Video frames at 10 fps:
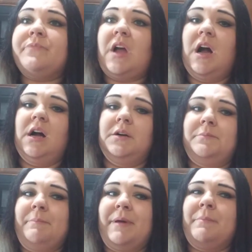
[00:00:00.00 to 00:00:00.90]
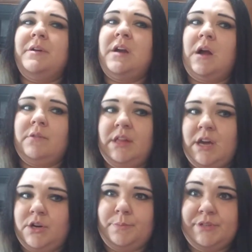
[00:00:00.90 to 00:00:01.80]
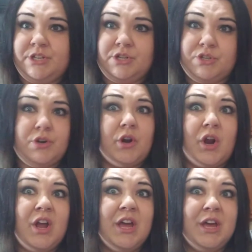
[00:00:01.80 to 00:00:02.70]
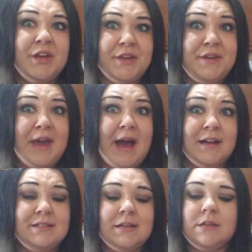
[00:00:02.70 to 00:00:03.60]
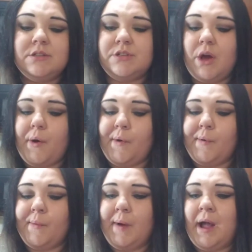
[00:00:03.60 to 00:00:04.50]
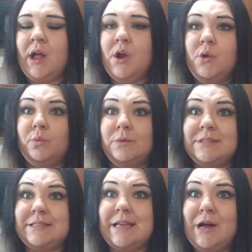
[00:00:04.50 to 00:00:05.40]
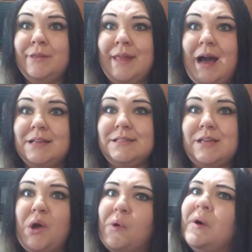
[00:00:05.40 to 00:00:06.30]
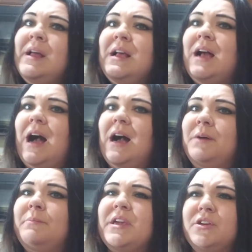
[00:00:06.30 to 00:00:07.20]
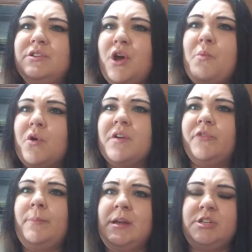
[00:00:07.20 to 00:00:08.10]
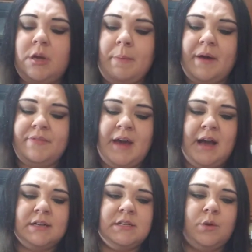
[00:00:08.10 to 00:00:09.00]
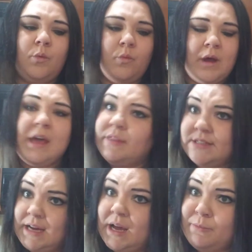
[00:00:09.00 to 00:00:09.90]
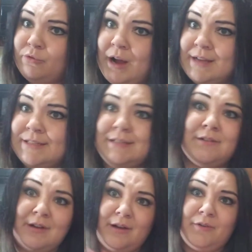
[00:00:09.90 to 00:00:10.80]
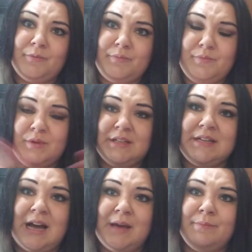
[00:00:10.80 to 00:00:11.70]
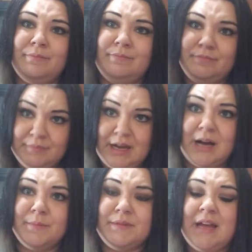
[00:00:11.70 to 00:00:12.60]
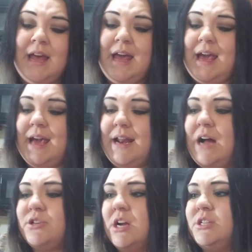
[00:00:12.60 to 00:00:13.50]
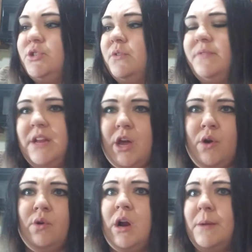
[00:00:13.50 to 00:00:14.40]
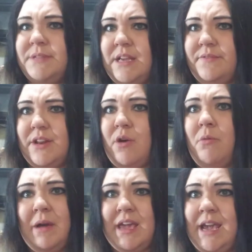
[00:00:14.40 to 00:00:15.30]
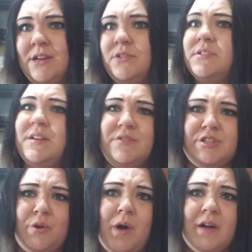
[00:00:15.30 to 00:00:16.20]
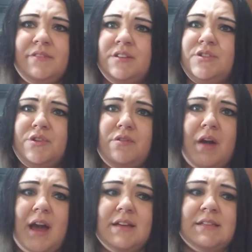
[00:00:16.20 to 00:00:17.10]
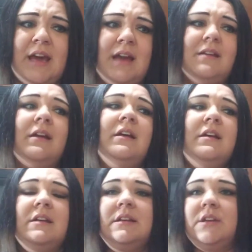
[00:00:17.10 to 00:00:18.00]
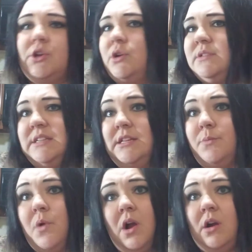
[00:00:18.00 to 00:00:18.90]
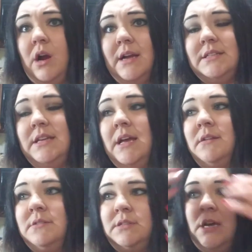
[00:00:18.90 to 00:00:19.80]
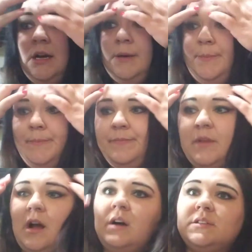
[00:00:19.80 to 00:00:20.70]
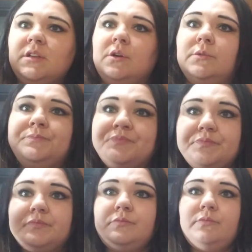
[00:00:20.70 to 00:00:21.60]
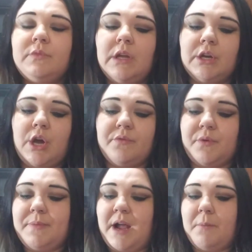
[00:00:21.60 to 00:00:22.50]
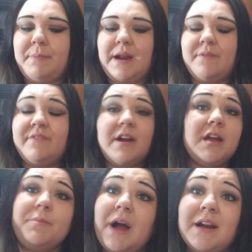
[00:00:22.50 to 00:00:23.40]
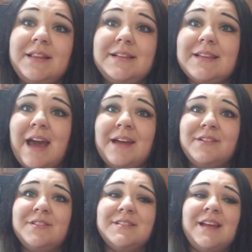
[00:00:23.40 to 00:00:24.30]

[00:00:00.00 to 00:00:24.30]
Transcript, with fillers: Um, but I'm not really hundred percent sure yet. So we'll see on that. So, um, but you'll know more information about that when the time arises, or when the time comes. And I'll try to do a video or update video on my candles every so often so you guys can, you know, see the progress and um, also go from there. But I'm very proud of these candles.